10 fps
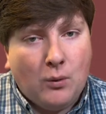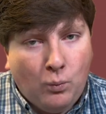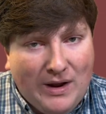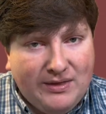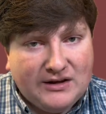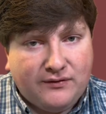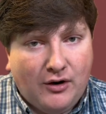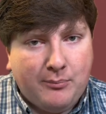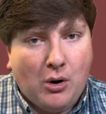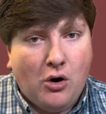win this
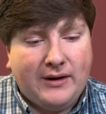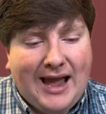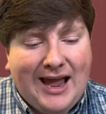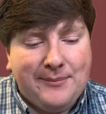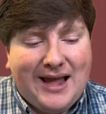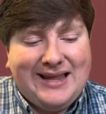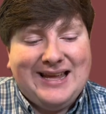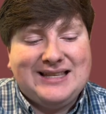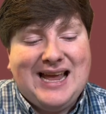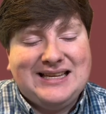football game, and
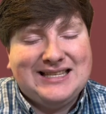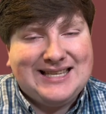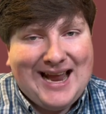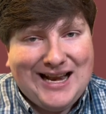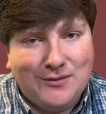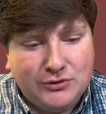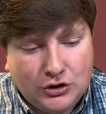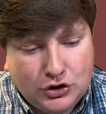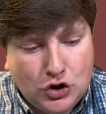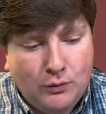get Texas A&M to
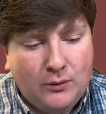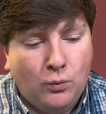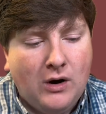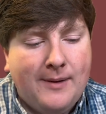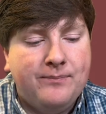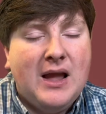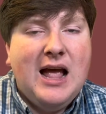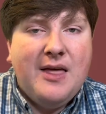2-1.